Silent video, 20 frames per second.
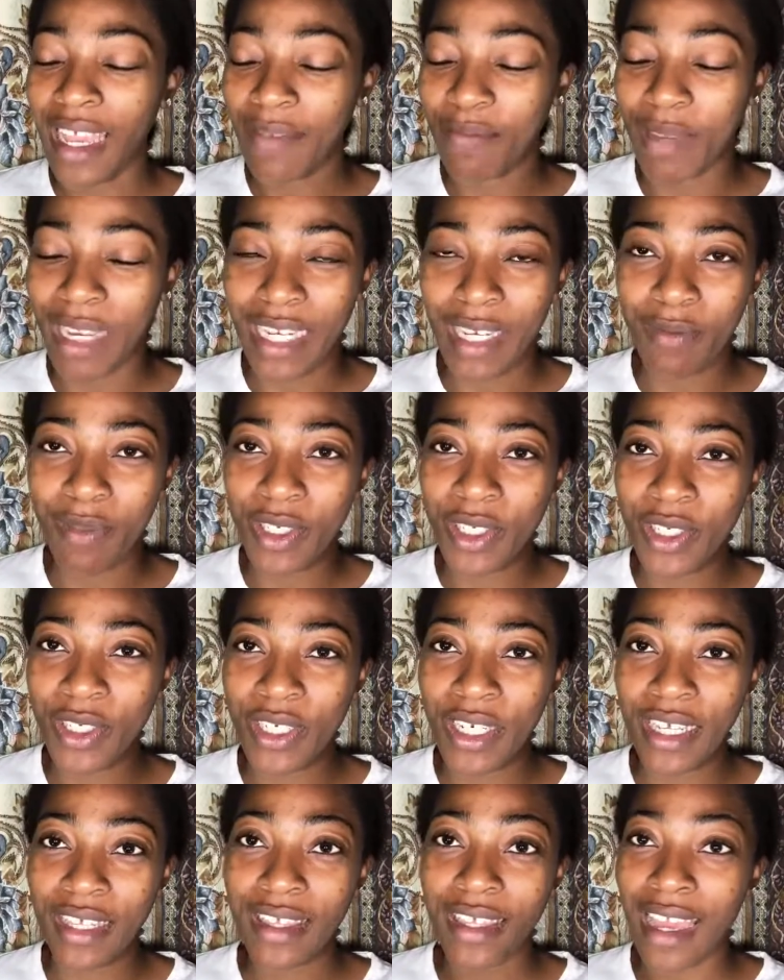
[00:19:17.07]
My name is
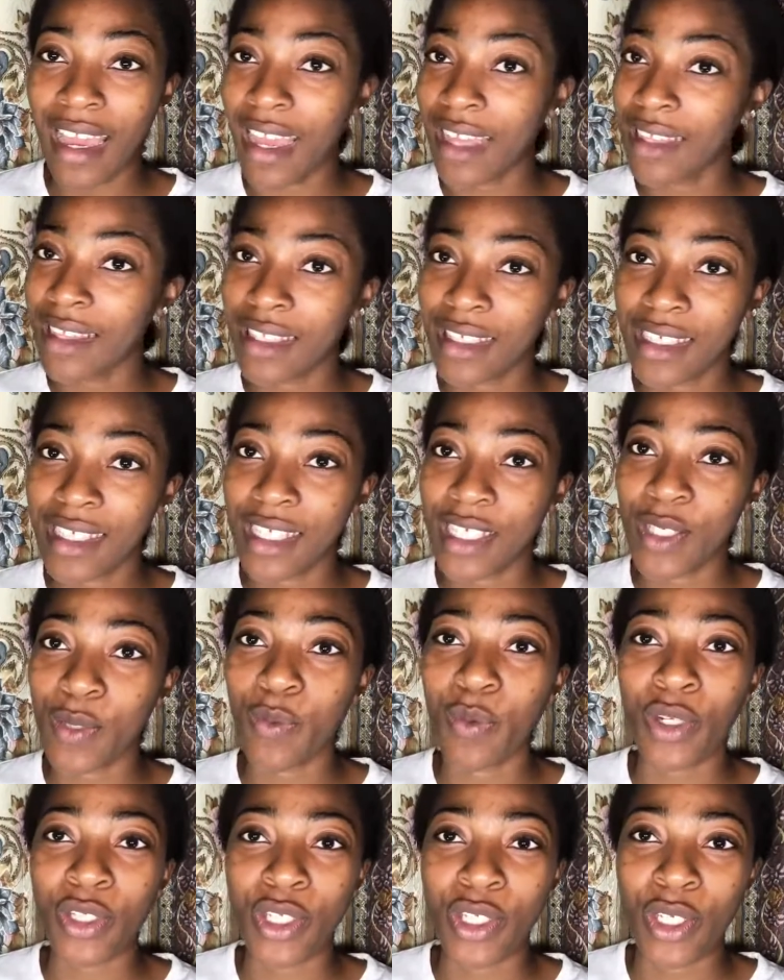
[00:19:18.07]
Judith, and this is
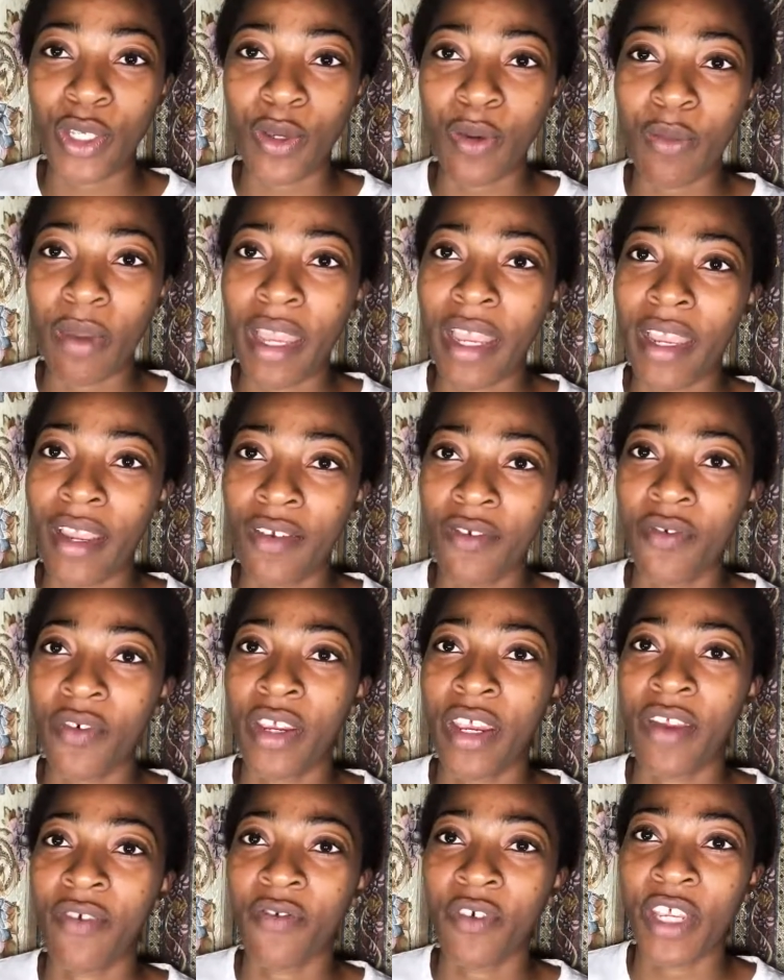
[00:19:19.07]
brought to you by
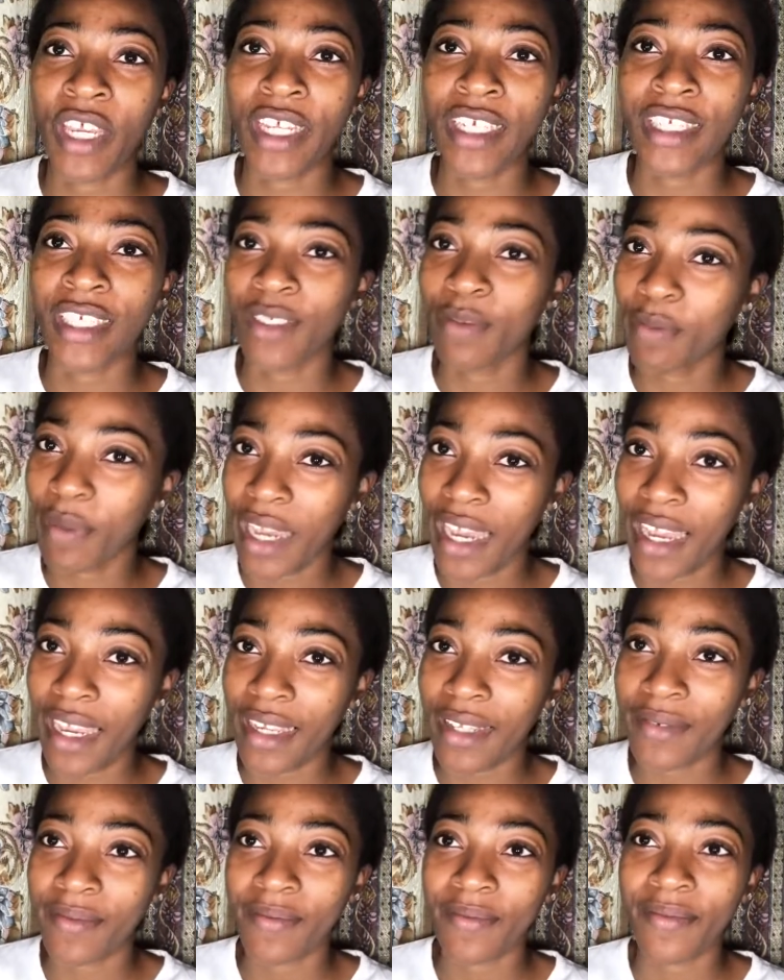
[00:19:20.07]
Every NG. Bye.